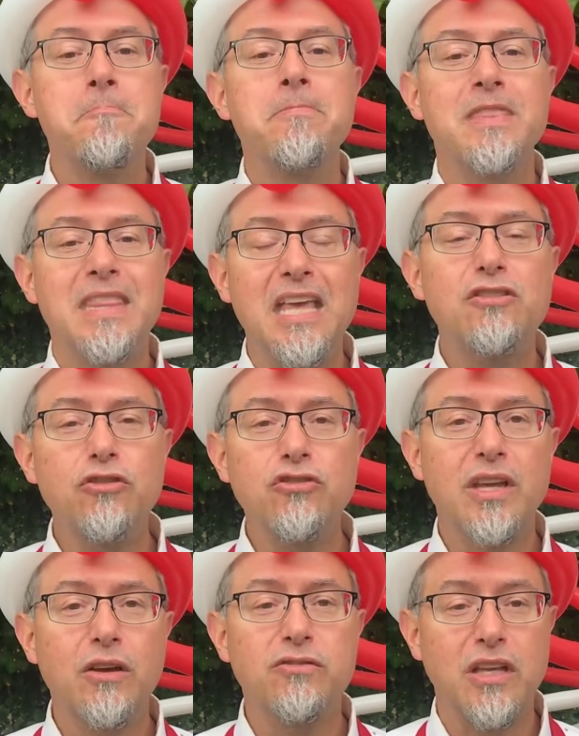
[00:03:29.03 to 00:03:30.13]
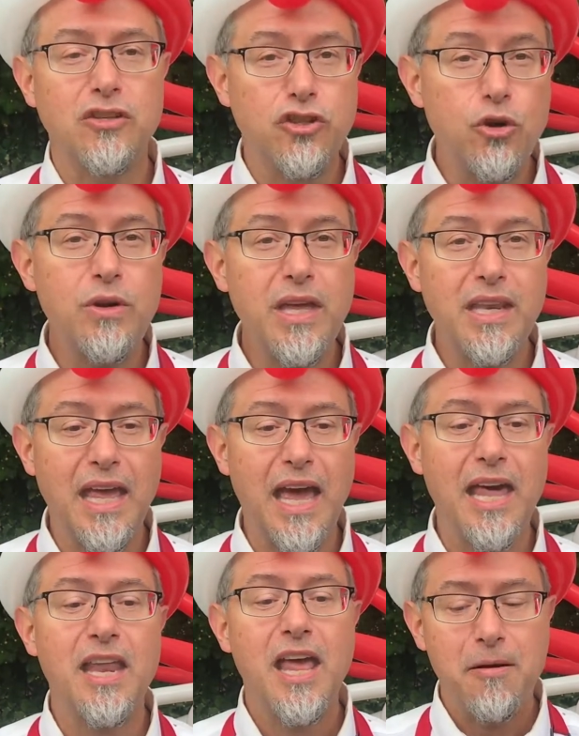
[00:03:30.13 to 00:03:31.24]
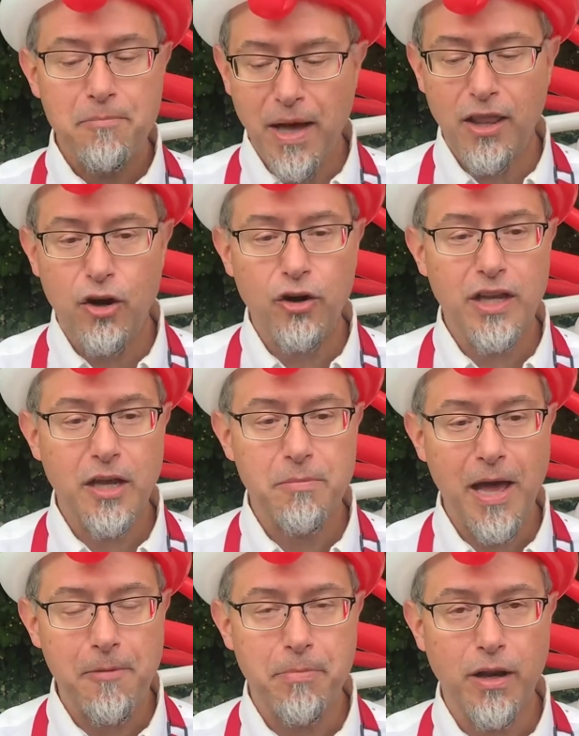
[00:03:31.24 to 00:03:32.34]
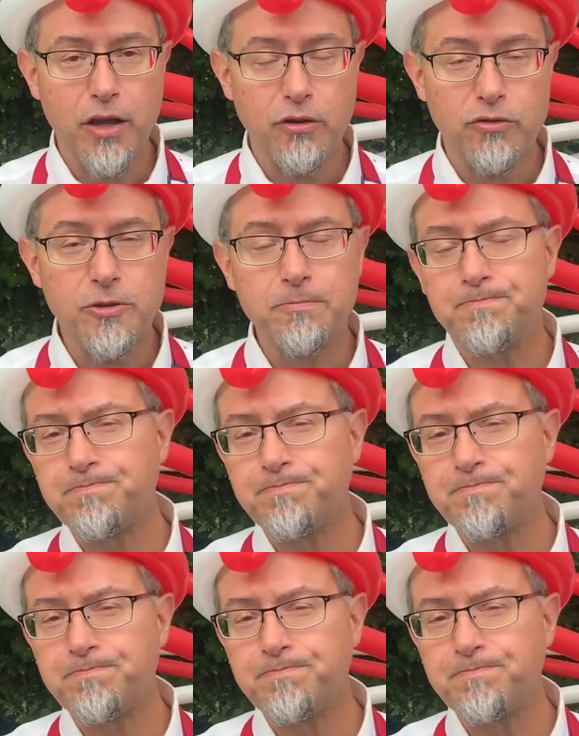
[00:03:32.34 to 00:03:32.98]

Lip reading: These are skills that you can get by learning about balloons.